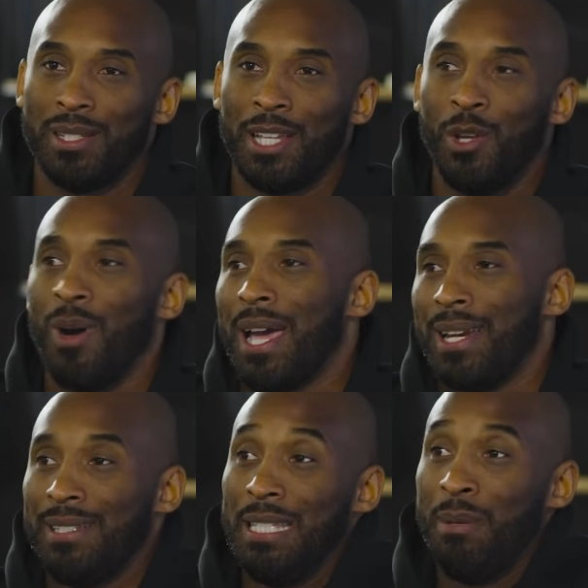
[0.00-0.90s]
I know I got a
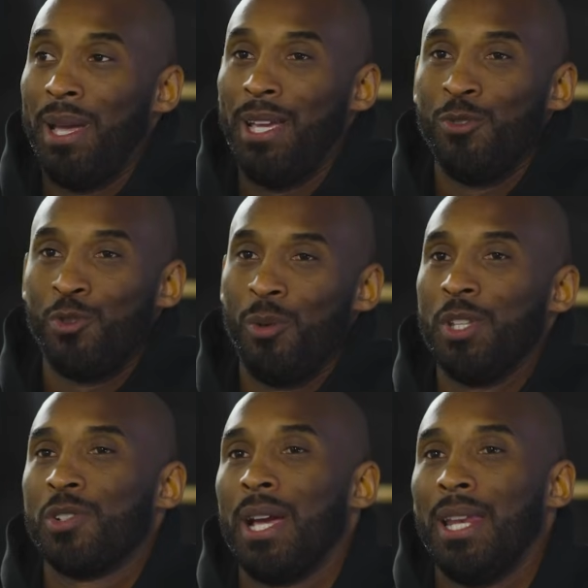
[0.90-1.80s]
teammate who's going to be
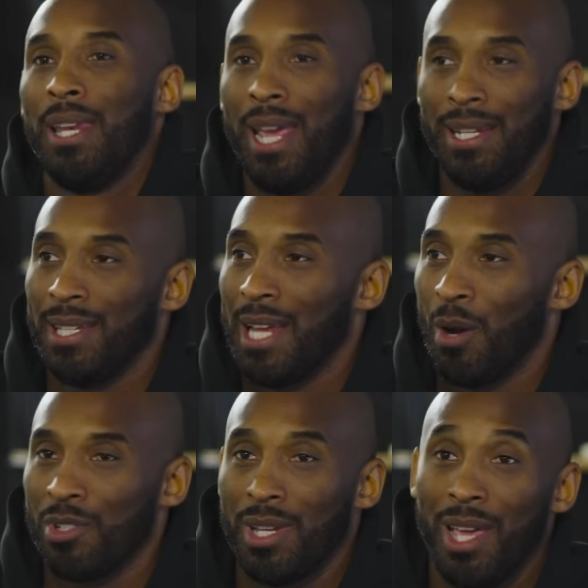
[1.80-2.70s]
training 8-10
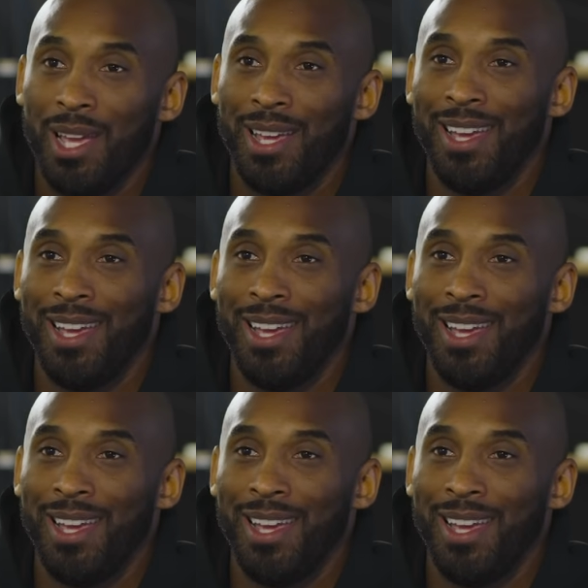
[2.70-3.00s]
hours a day.